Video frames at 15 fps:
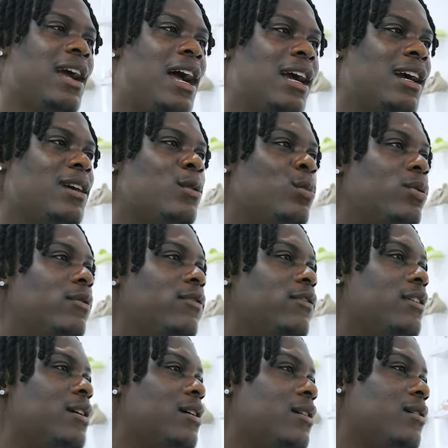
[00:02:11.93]
I kind of
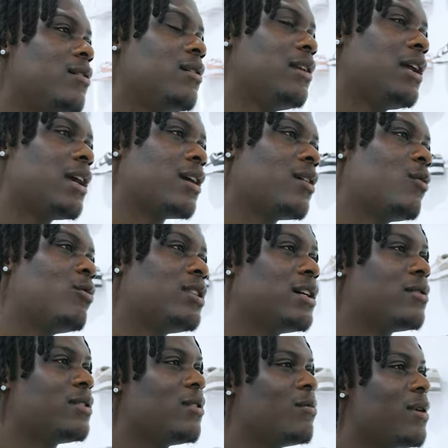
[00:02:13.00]
prefer like
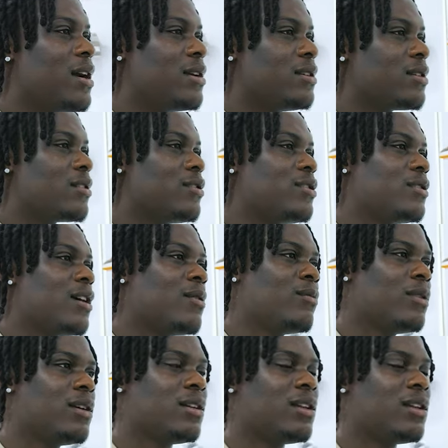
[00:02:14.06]
without the mask, do you know what